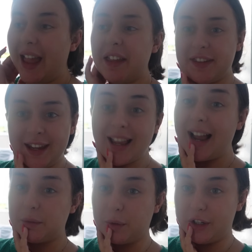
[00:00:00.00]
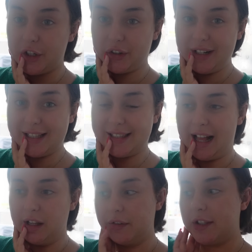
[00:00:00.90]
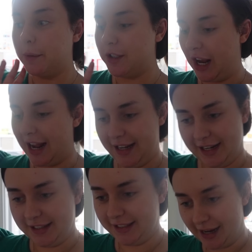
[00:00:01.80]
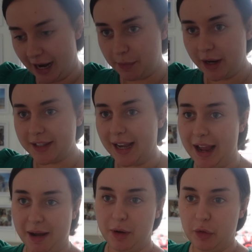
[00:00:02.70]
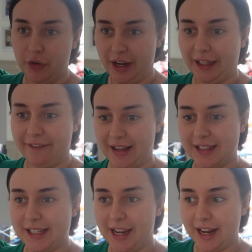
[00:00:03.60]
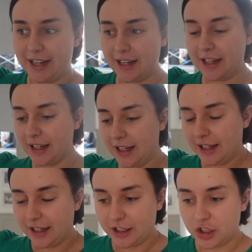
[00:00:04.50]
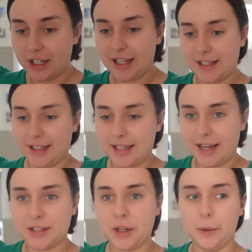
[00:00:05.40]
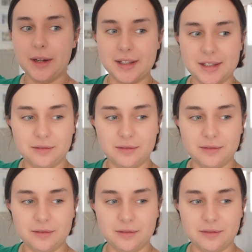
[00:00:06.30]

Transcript: think, guys, we're going to treat ourselves to a Chinese tonight because I am really fancying chicken satay skewers.